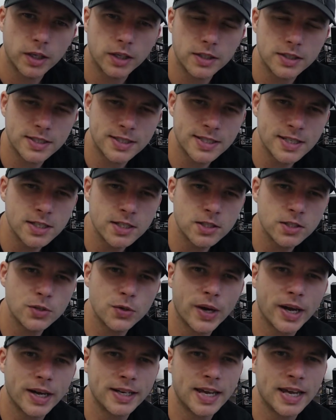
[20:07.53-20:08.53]
Since
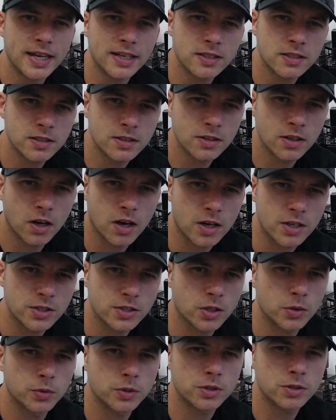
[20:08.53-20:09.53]
you had XTR,
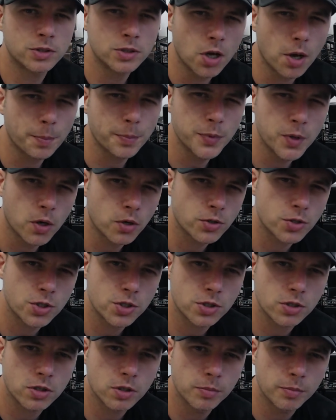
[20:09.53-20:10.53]
so the
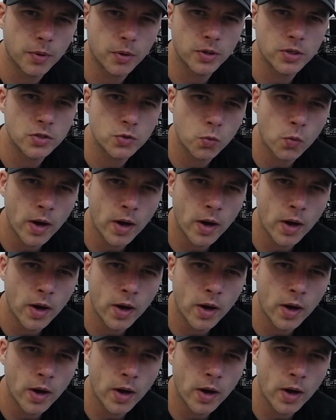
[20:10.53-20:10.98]
top-notch components,